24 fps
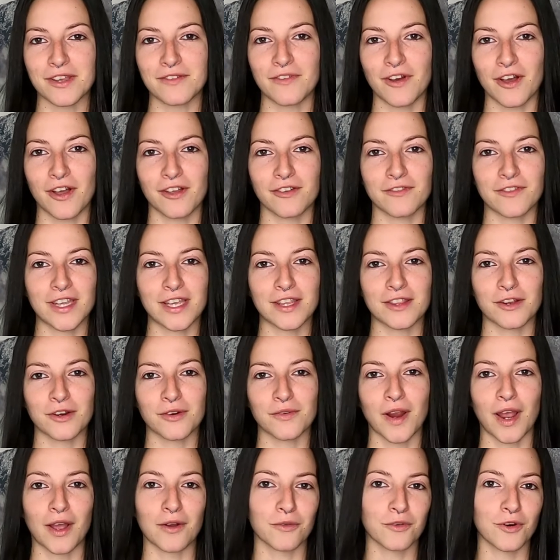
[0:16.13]
revolve either
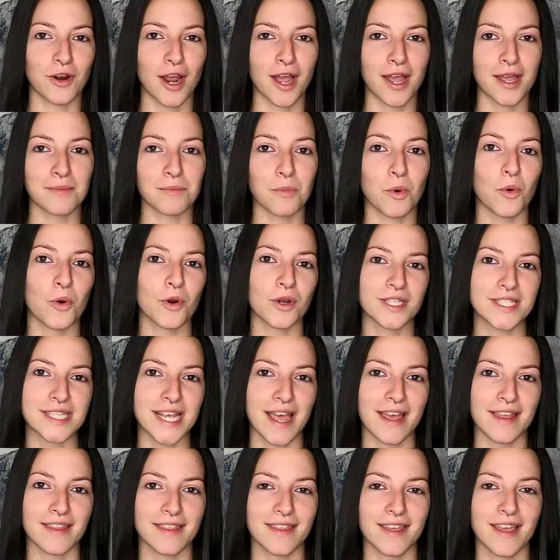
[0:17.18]
around crime or
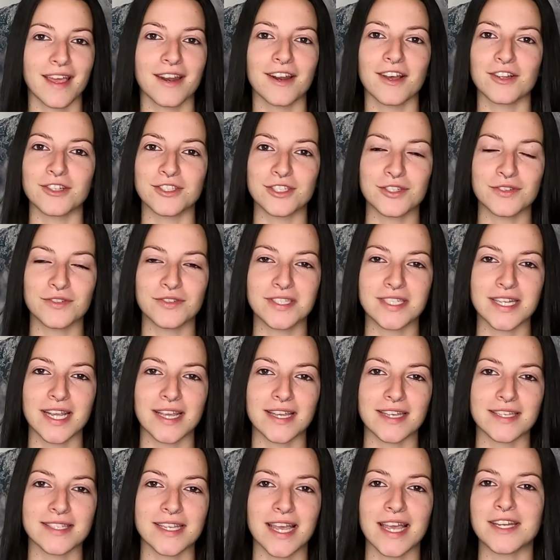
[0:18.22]
death, and on
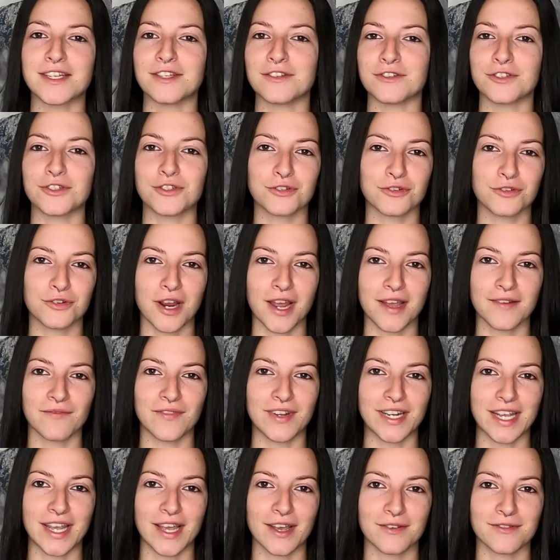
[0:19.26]
Tuesdays, I do true crime
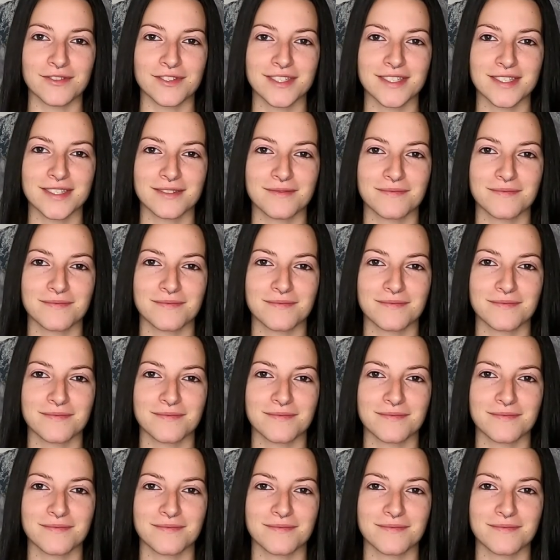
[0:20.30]
videos.